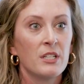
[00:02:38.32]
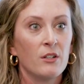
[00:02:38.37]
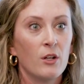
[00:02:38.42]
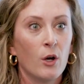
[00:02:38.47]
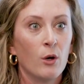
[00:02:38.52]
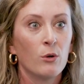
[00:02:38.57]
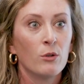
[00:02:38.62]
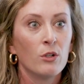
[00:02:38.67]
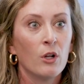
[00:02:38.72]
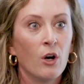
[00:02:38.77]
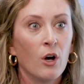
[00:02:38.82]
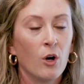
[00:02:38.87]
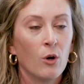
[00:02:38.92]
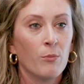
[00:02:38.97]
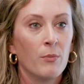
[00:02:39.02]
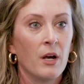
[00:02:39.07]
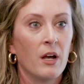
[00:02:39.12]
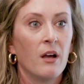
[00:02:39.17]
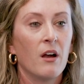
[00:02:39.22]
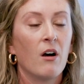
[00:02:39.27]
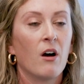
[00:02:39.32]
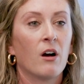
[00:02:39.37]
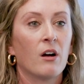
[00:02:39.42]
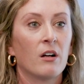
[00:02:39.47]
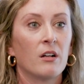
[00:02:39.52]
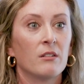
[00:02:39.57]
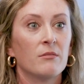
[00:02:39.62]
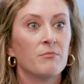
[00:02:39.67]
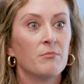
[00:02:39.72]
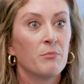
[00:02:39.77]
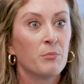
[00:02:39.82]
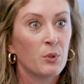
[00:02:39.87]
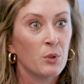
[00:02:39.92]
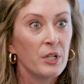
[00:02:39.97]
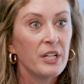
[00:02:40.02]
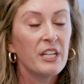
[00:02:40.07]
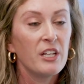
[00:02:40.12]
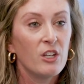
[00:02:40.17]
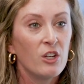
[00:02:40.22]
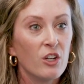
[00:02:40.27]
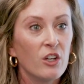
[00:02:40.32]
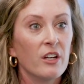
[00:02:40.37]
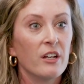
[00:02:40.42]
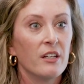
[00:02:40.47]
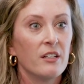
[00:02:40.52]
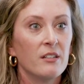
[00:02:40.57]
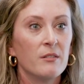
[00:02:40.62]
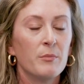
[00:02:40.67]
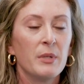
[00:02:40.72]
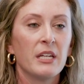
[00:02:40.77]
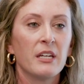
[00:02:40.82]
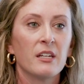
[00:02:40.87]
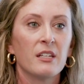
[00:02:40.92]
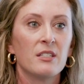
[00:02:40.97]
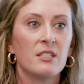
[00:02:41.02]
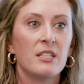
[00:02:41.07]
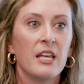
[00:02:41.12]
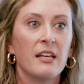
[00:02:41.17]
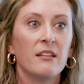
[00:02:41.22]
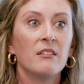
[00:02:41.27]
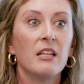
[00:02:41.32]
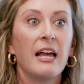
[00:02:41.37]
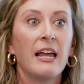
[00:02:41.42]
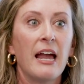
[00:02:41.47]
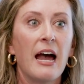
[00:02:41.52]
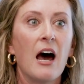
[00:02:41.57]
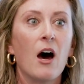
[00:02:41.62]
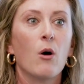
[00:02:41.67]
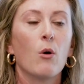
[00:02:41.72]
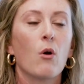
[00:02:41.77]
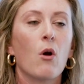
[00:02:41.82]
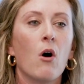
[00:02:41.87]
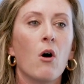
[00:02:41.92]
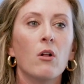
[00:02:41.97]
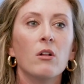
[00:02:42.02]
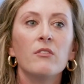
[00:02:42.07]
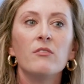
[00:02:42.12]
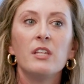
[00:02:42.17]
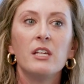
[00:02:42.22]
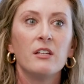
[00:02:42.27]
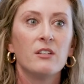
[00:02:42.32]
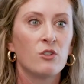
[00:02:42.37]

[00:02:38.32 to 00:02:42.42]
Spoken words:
in Oklahoma are pretty good because they lay out all of the